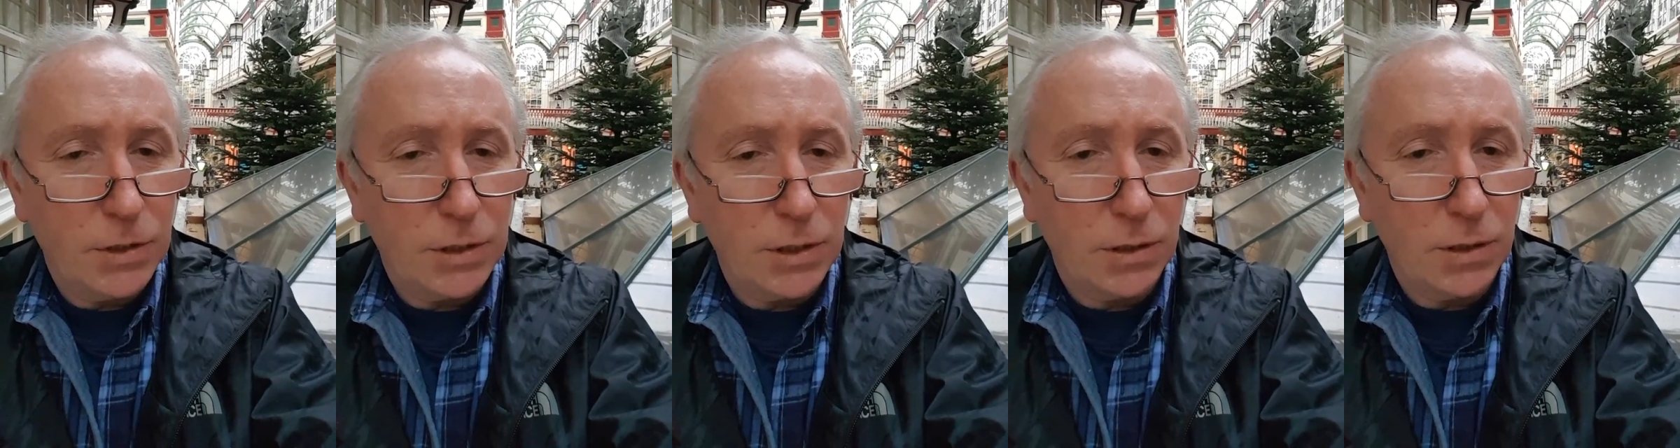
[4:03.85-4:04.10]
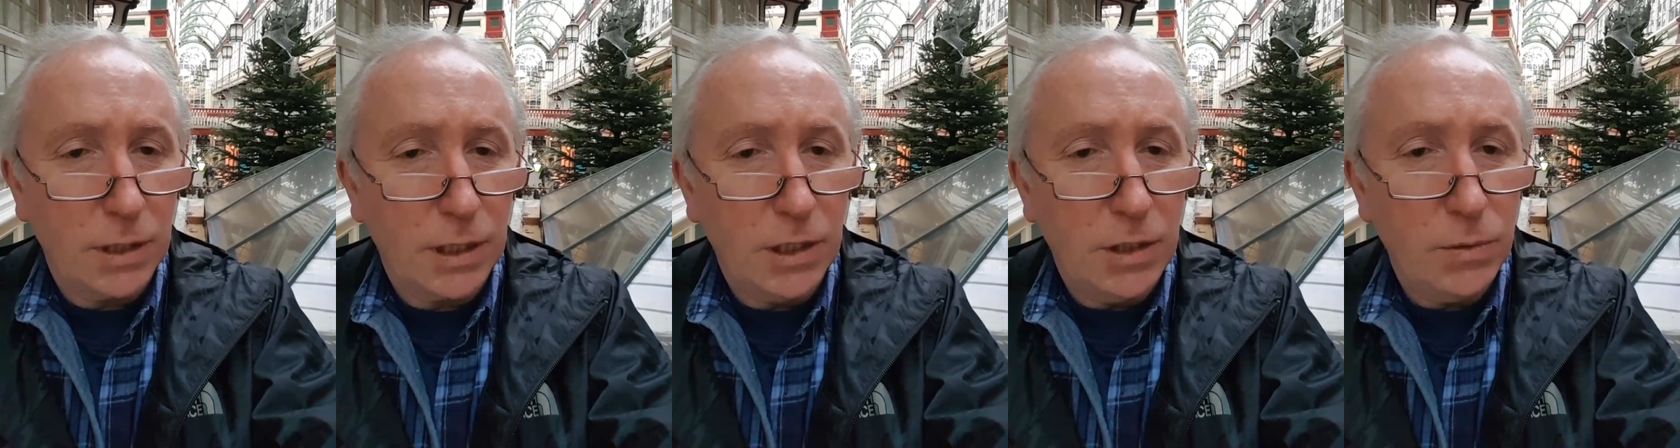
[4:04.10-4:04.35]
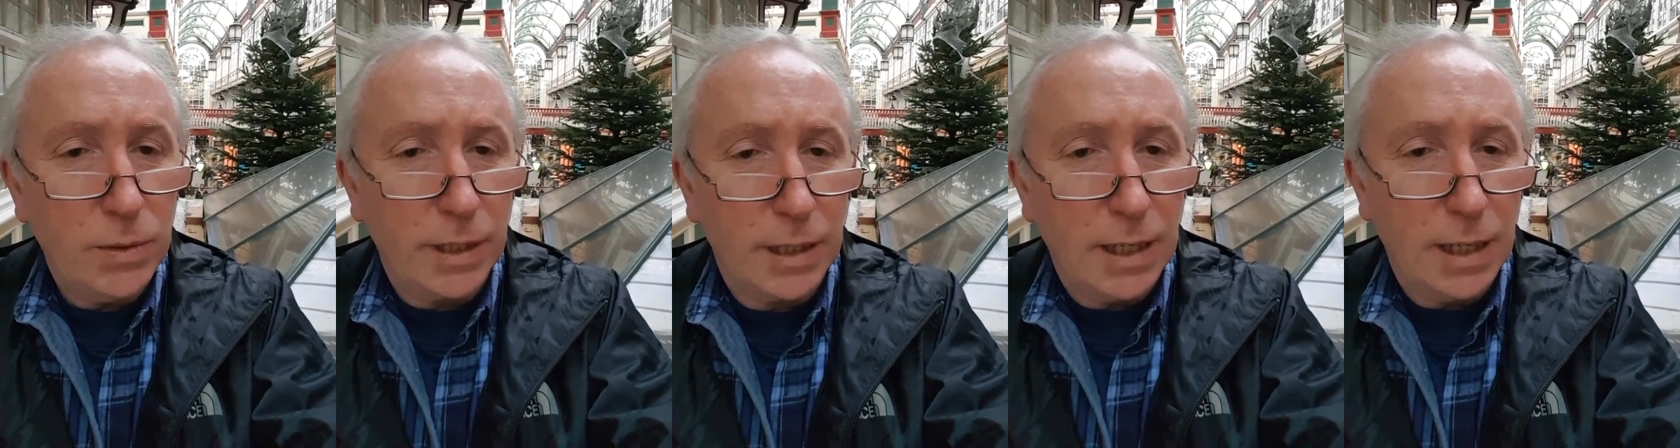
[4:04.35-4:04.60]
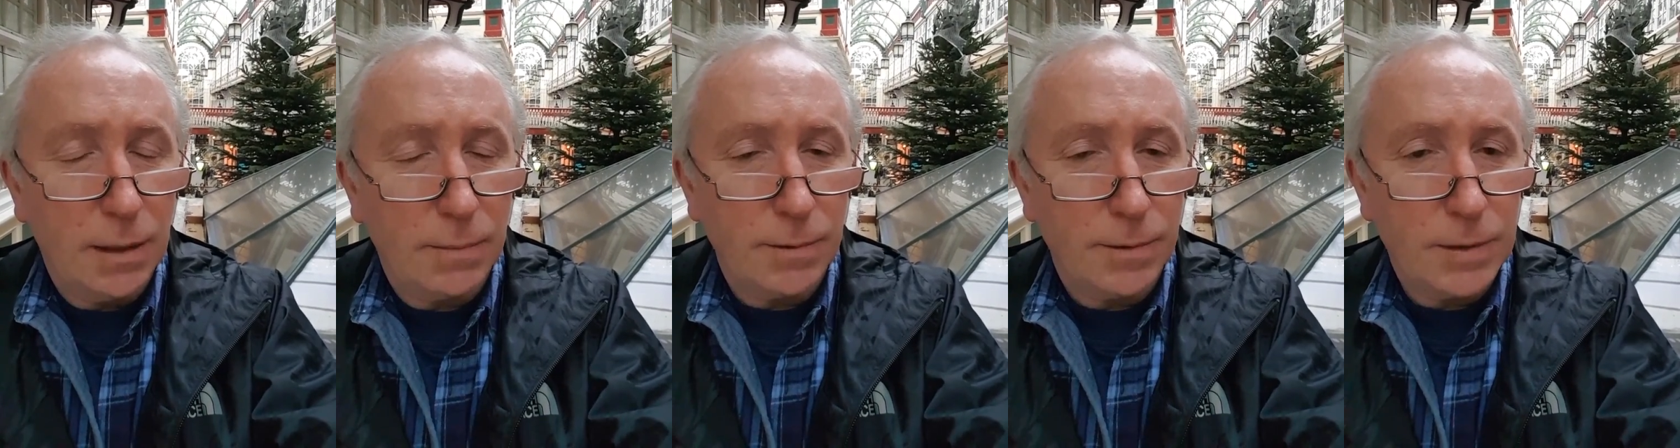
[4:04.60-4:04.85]
so that you can
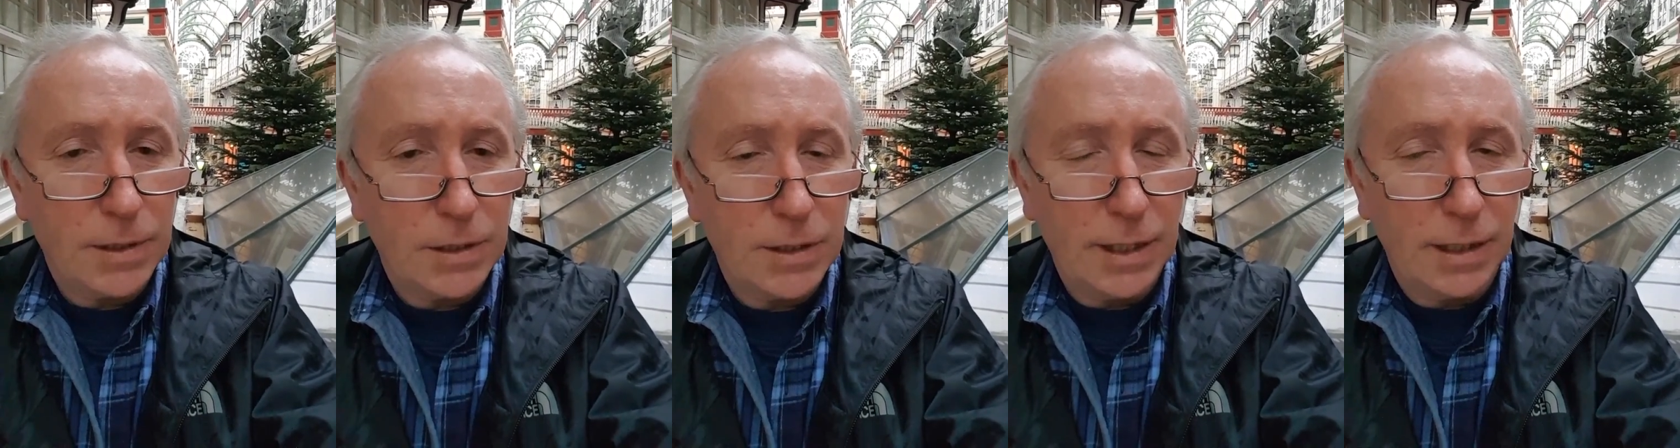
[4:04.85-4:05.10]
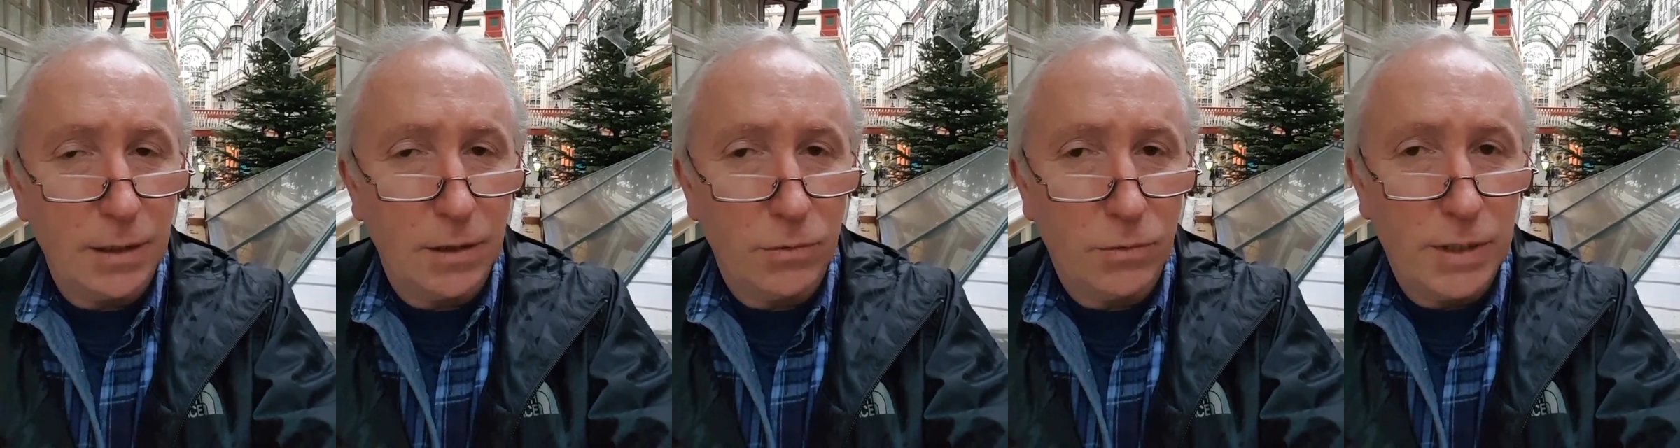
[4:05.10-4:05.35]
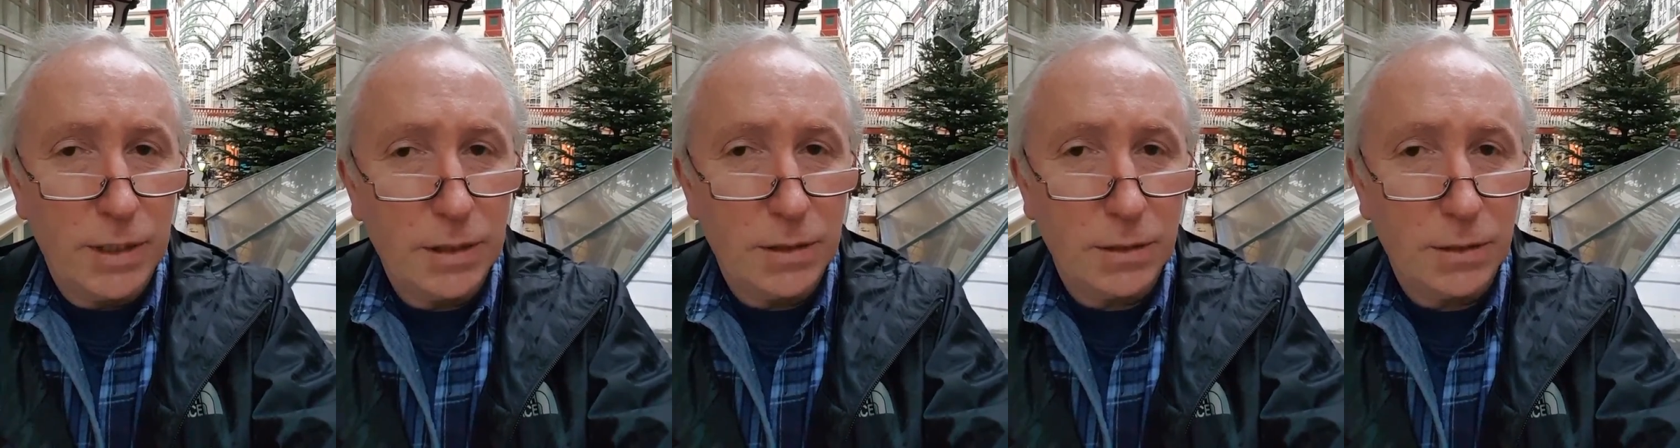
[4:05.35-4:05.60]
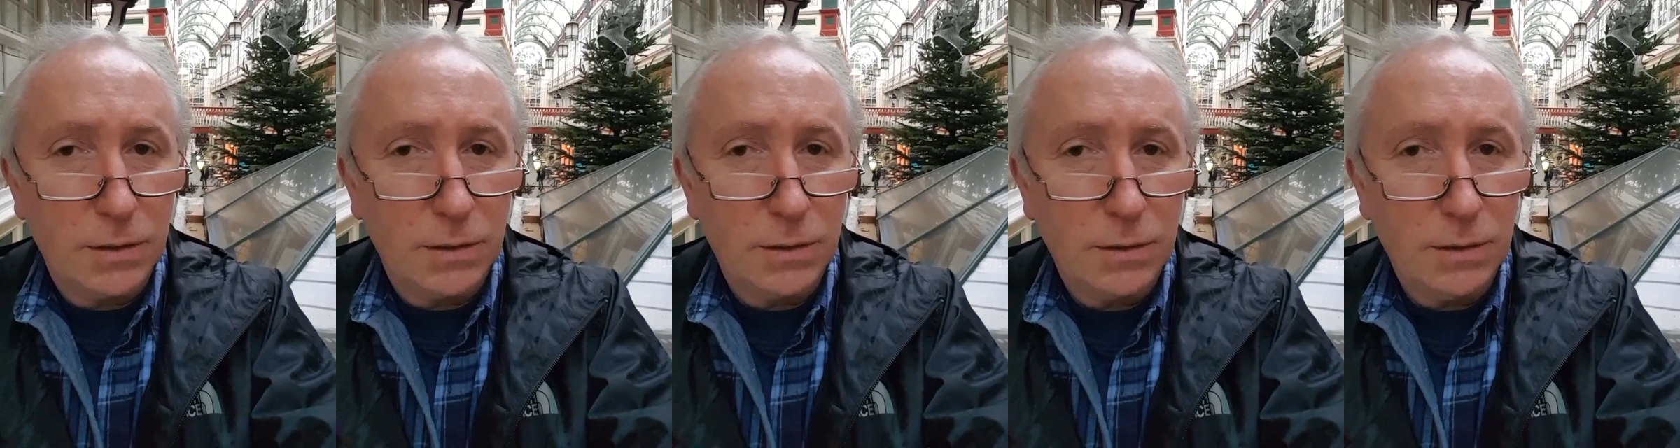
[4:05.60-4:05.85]
help them to take the
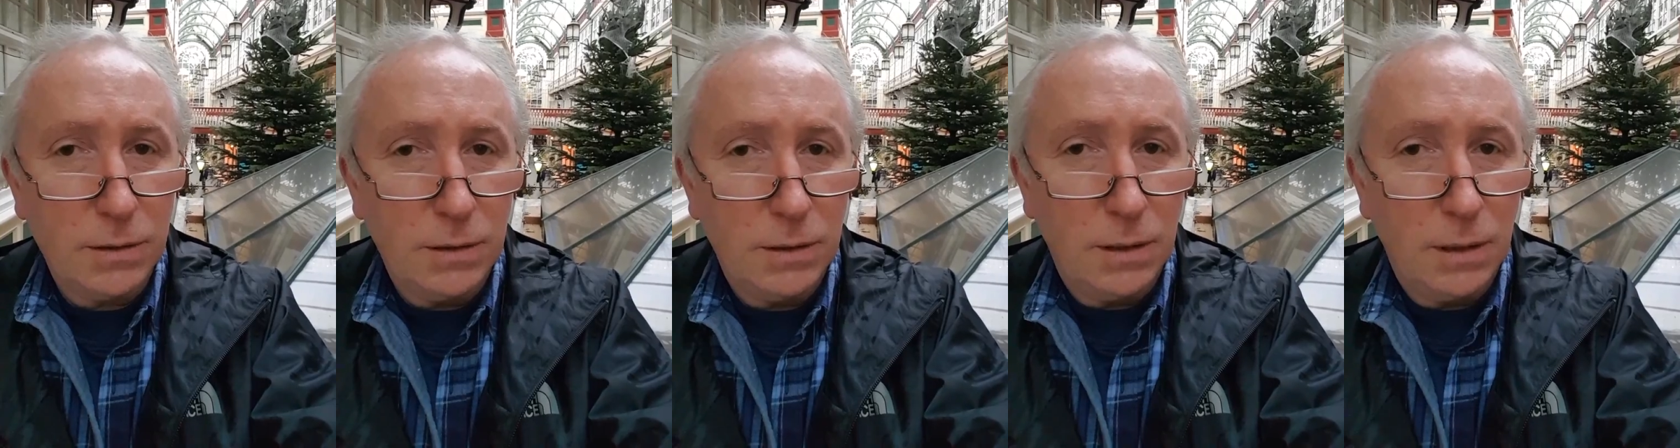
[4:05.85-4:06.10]
risks,